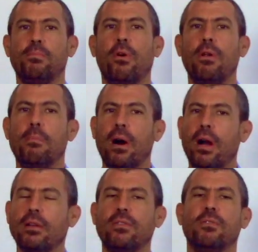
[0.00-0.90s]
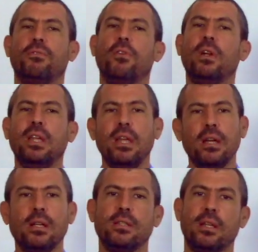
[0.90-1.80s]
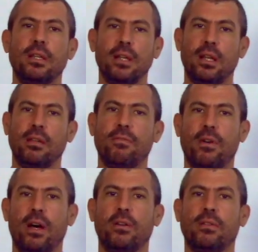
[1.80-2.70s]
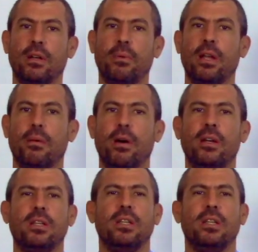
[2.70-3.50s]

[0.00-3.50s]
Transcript: Paul Barton, for years until he found Ramana Maharshi.